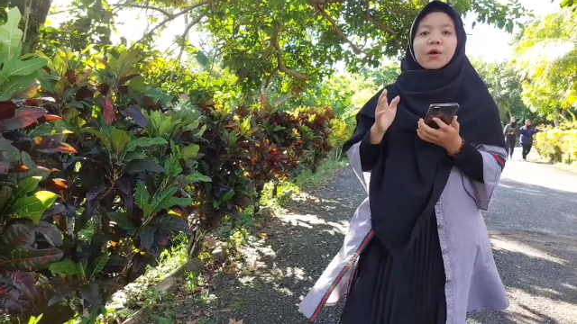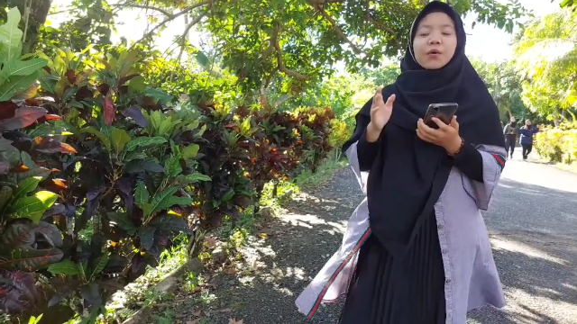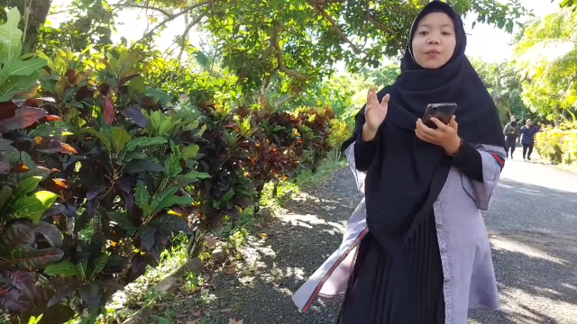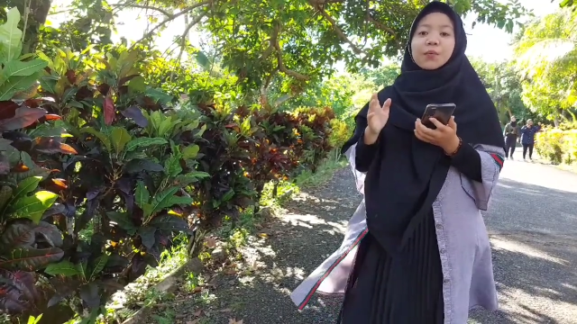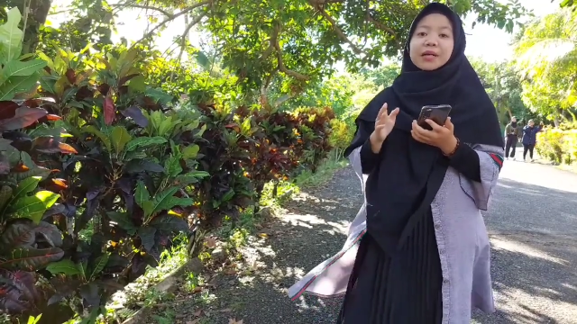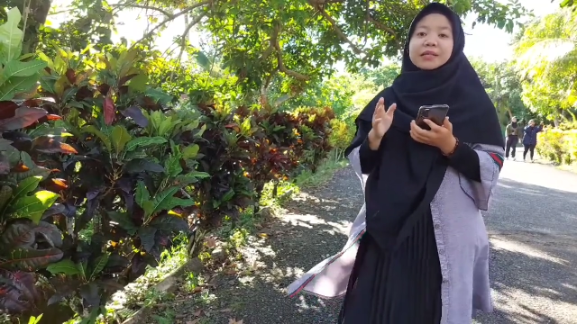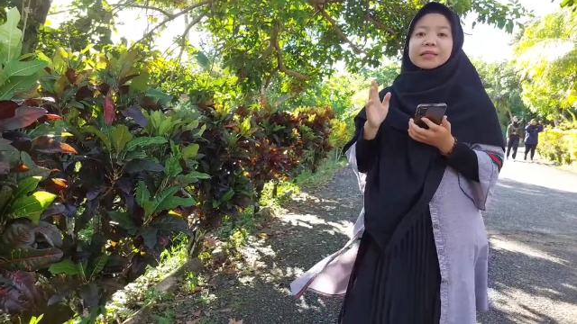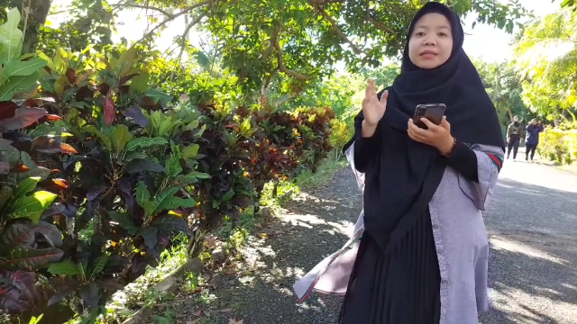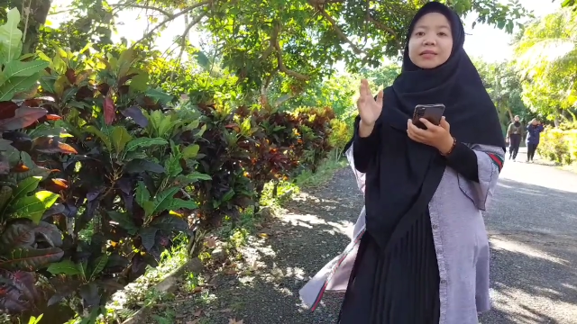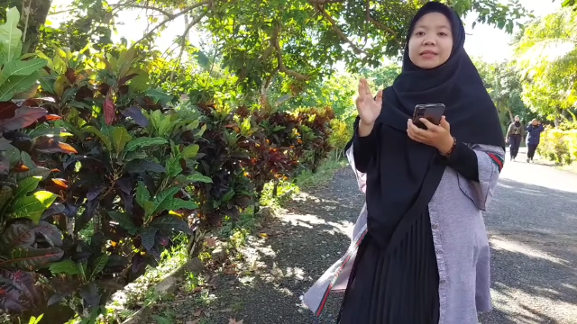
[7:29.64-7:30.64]
work
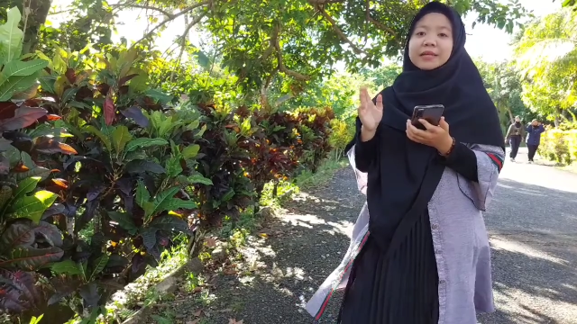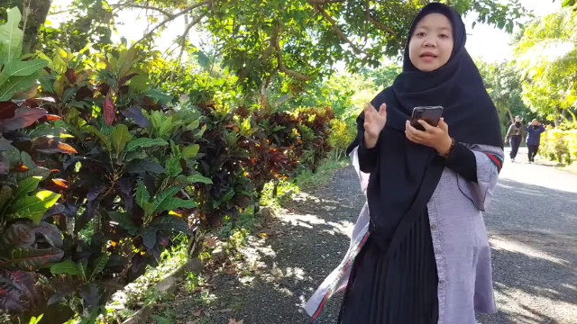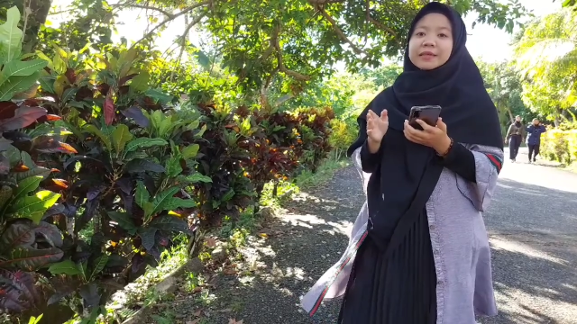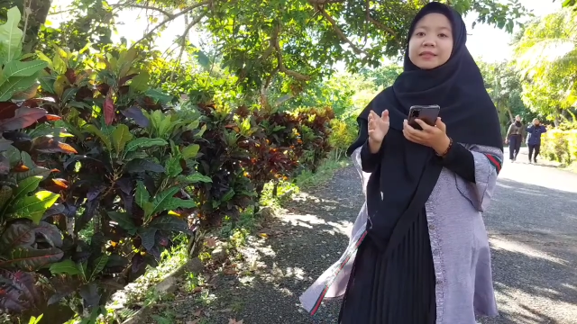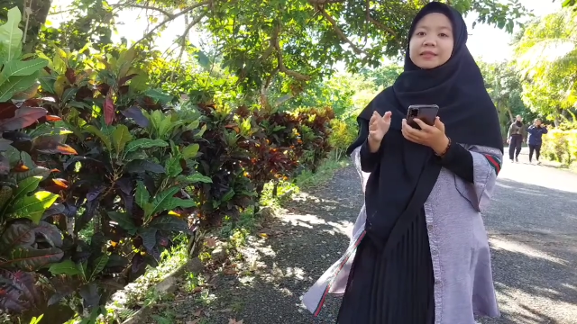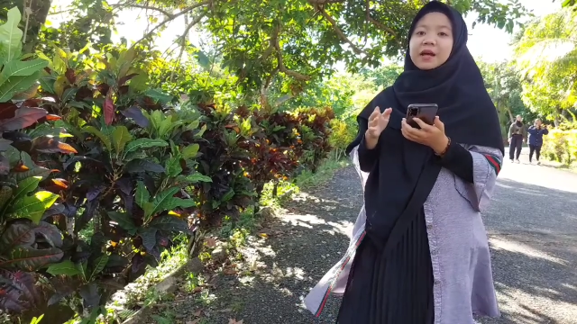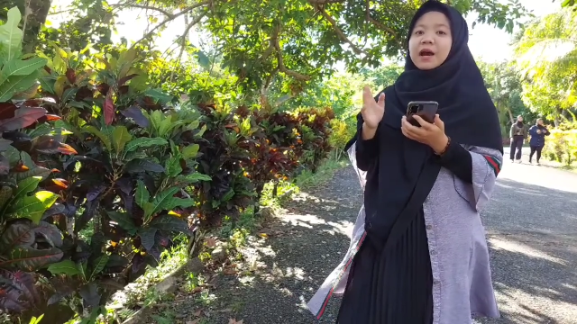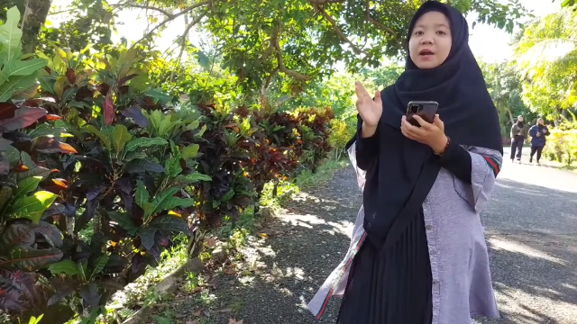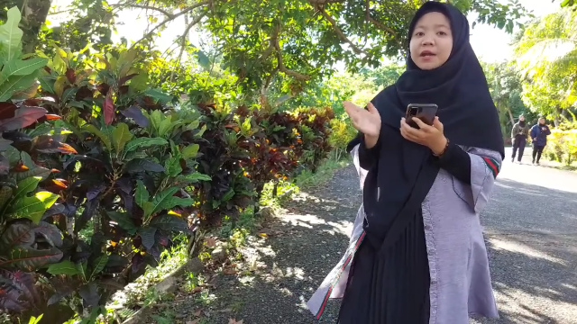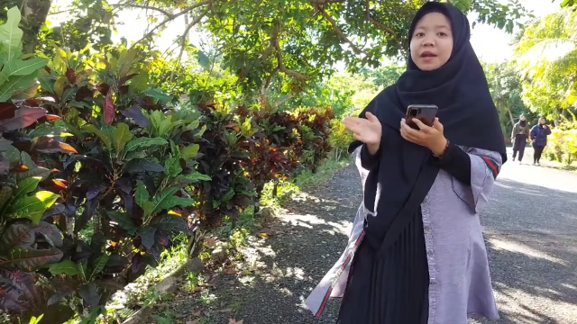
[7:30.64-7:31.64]
next
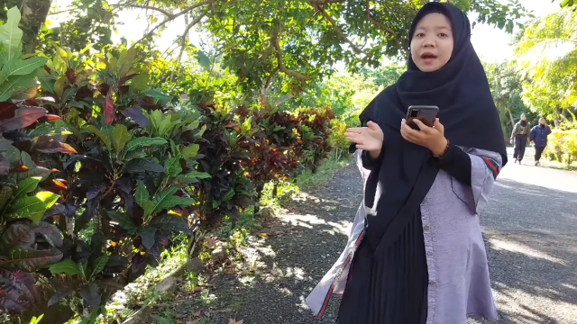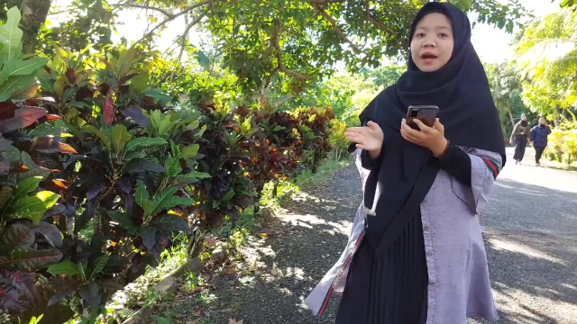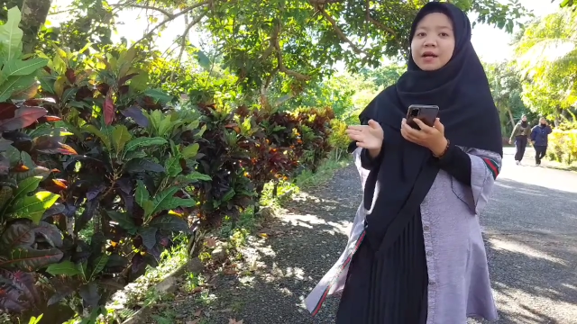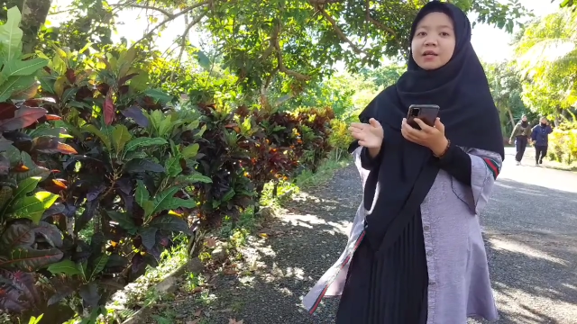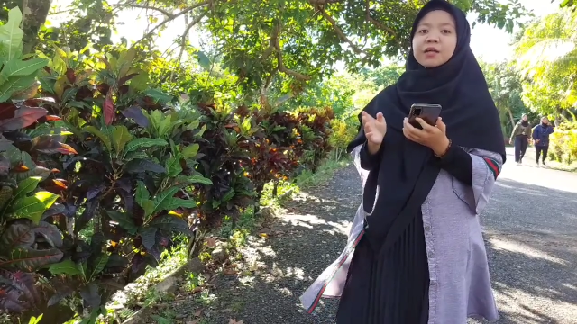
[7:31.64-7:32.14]
area